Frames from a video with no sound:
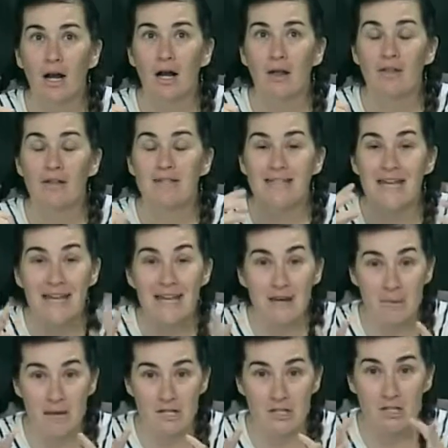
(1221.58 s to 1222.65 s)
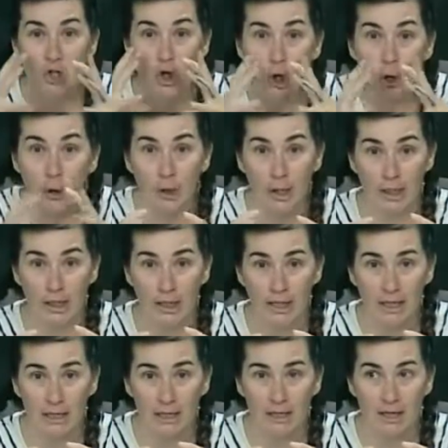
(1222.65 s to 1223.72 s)
database
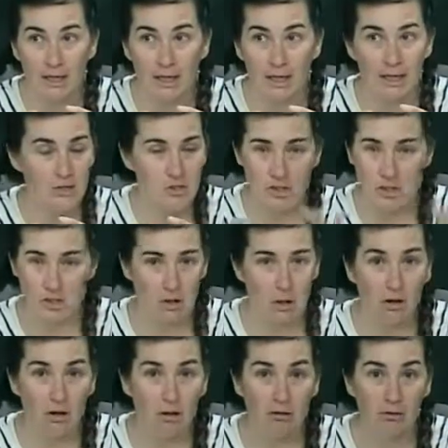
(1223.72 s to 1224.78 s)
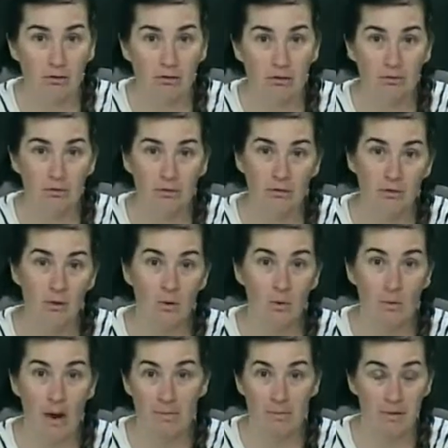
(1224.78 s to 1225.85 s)
currently is just all
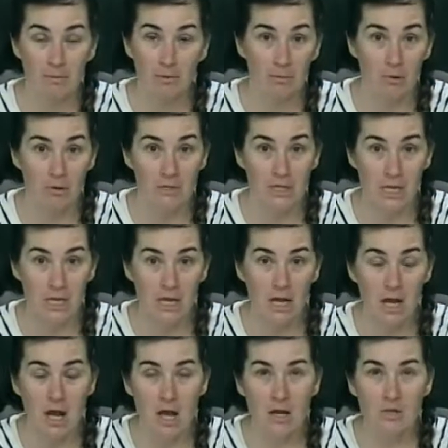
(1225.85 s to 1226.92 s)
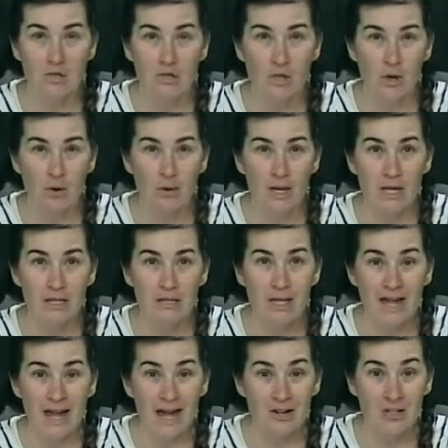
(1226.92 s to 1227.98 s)
white people mostly. So it's not
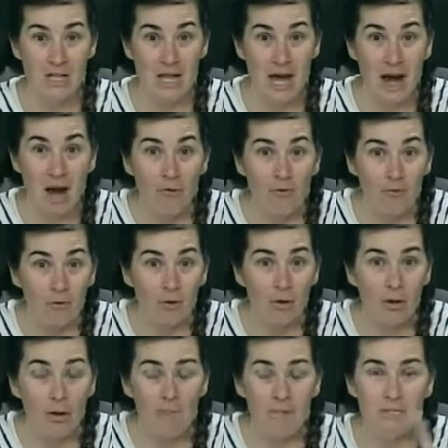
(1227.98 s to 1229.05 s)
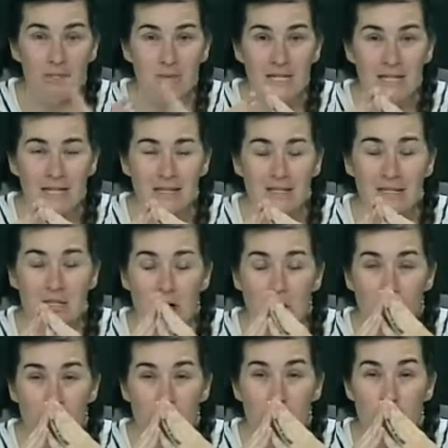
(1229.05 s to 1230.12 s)
actually that helpful because we need to know
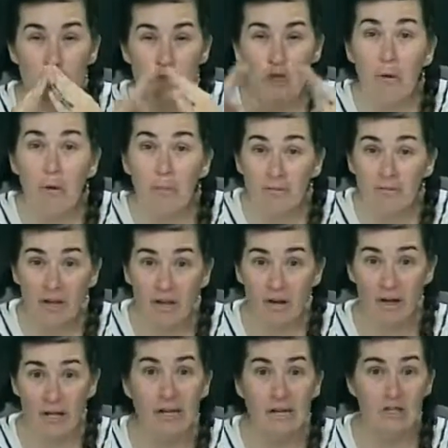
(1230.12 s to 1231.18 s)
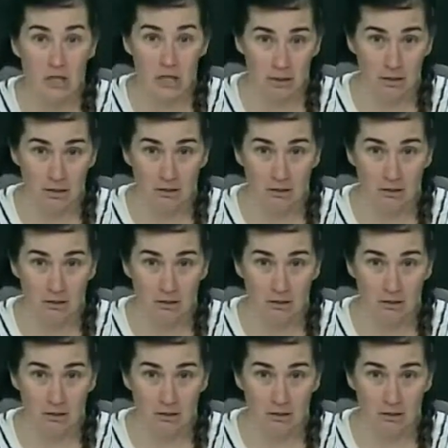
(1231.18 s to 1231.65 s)
the scope of variation,